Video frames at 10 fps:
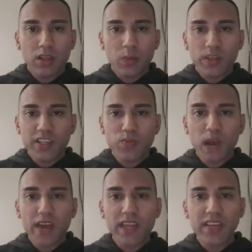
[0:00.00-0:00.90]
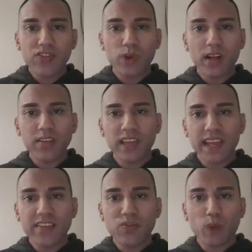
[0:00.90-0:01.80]
Which is why they struggle to
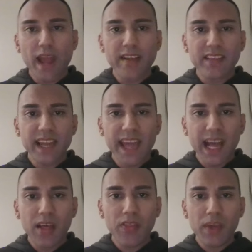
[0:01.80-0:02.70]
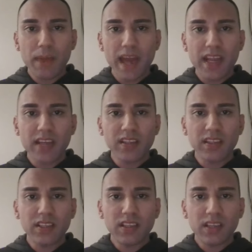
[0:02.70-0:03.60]
interact in a healthy manner.
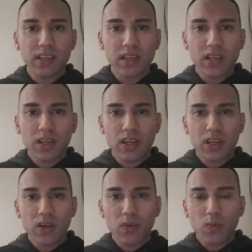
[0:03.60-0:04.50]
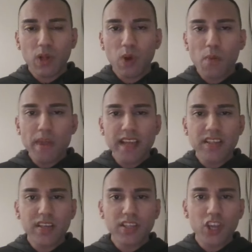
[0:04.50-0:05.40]
Well, what makes
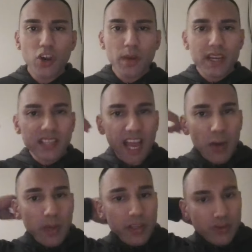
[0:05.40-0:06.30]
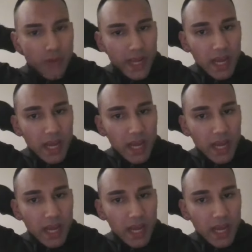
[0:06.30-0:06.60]
us human is how we treat